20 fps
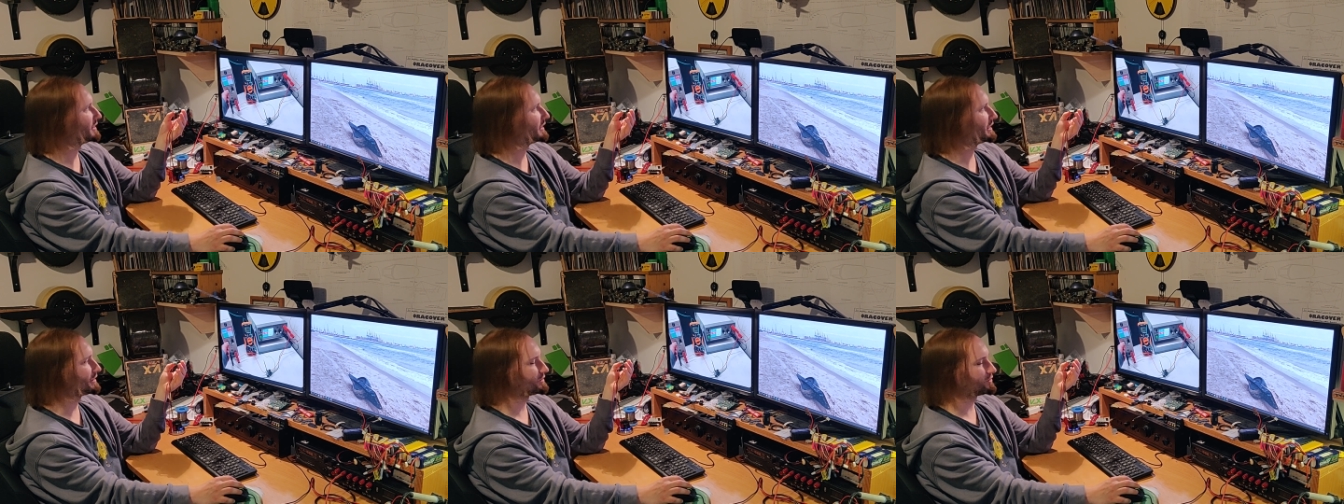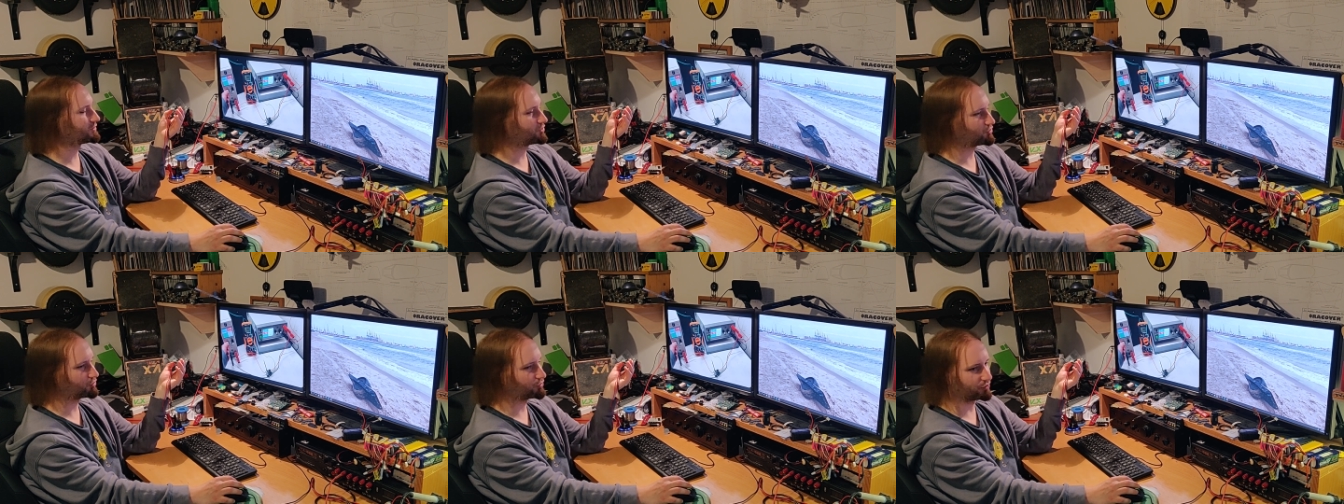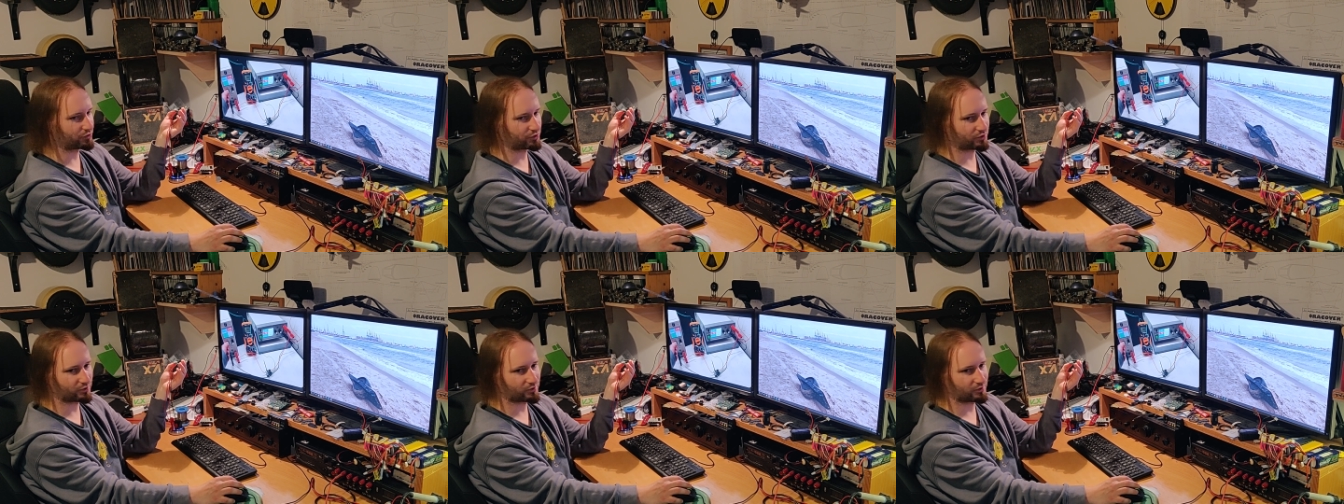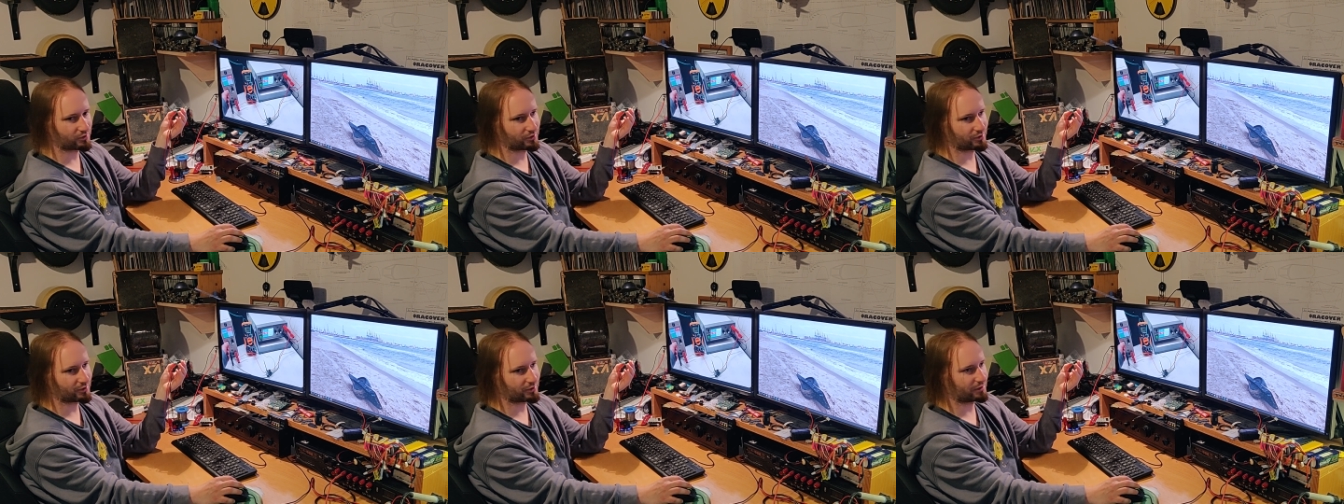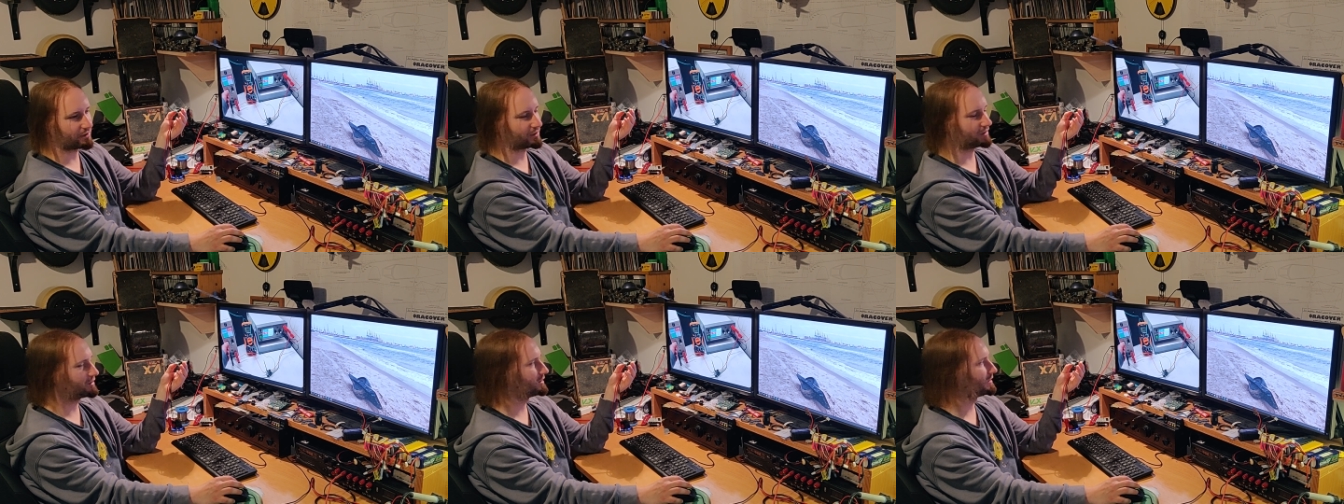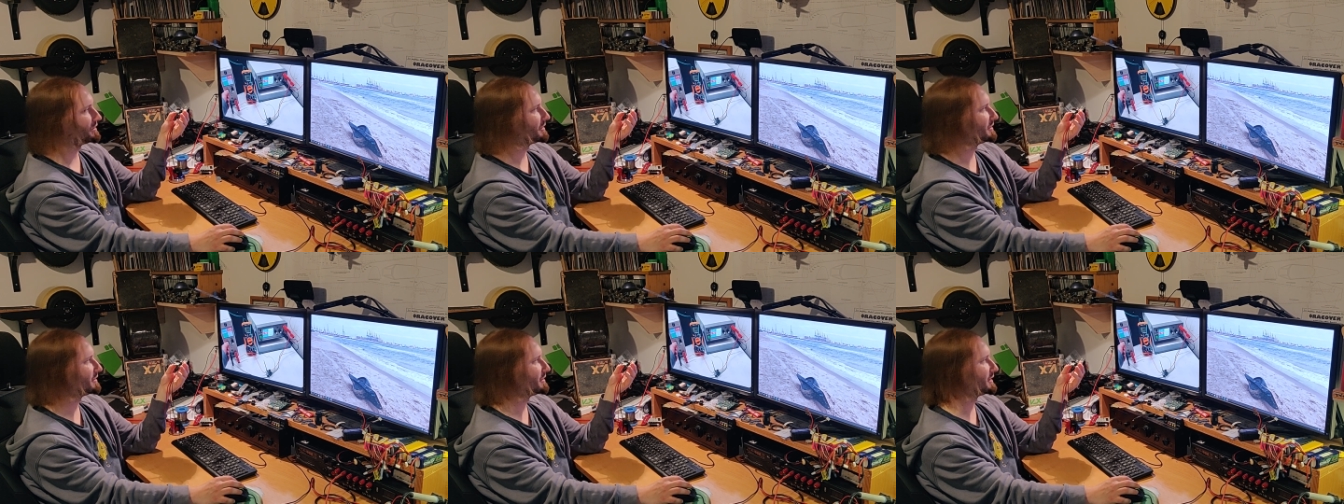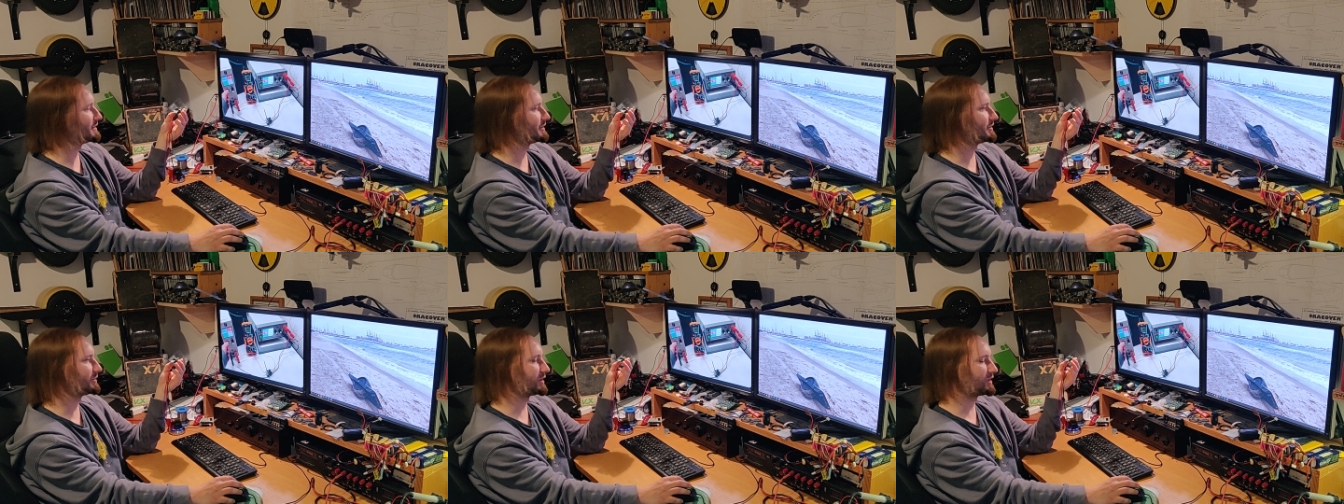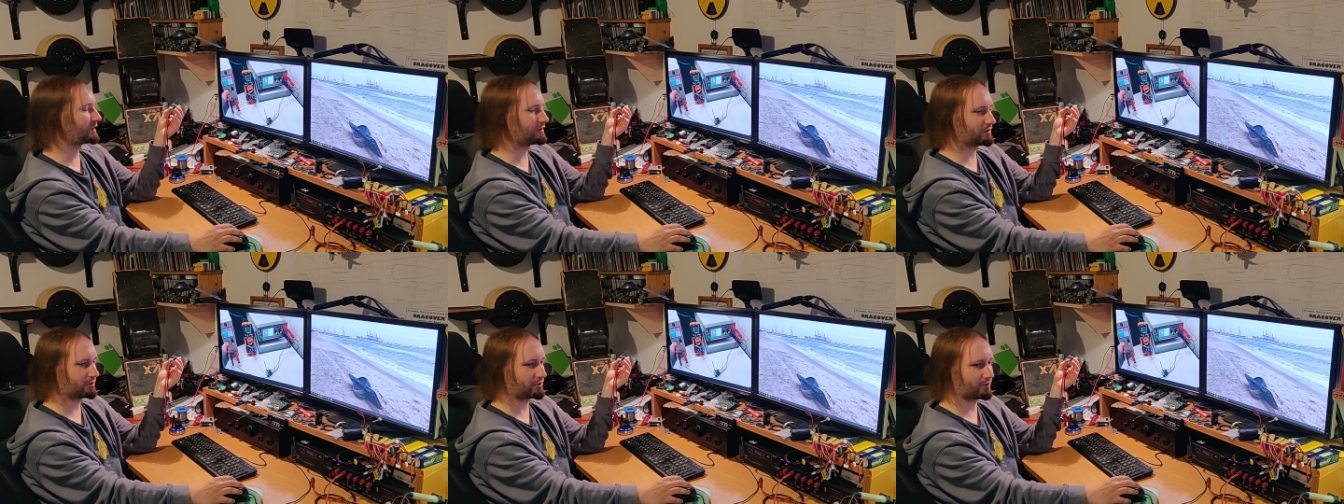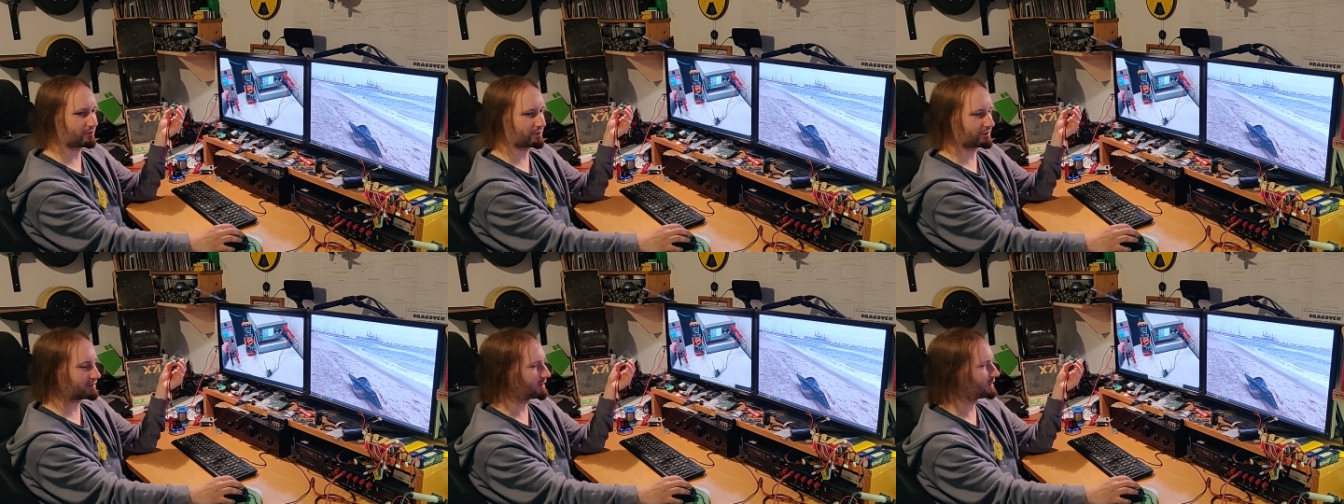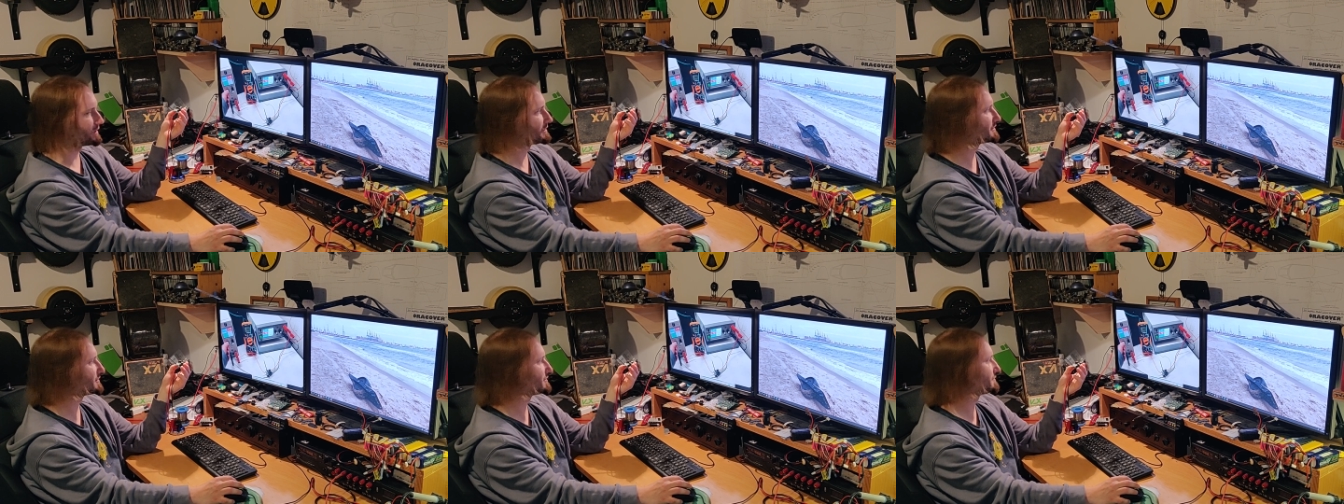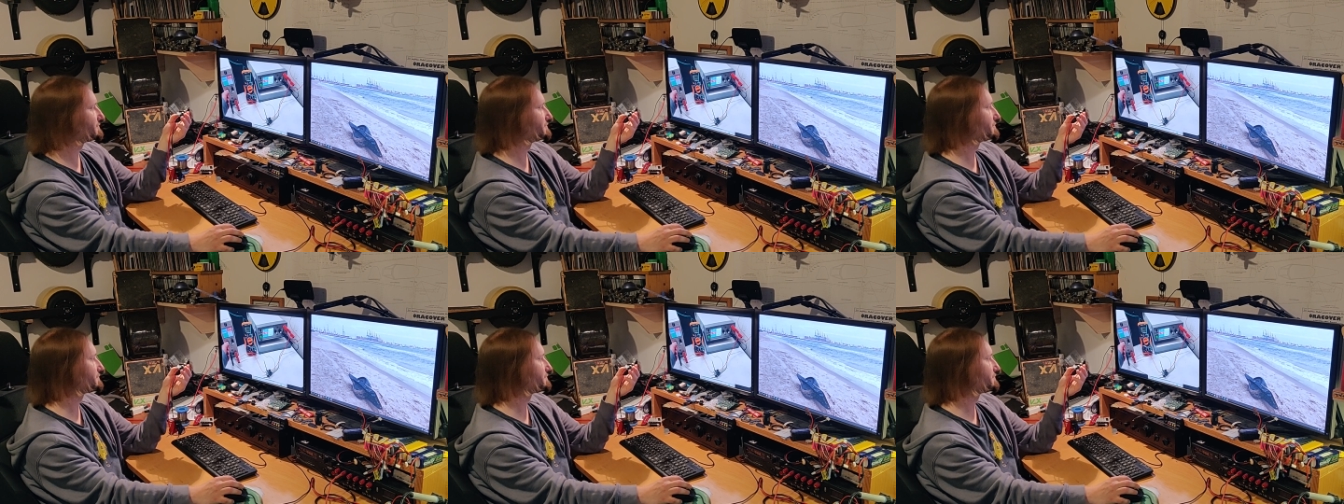as it should at the beginning of the test.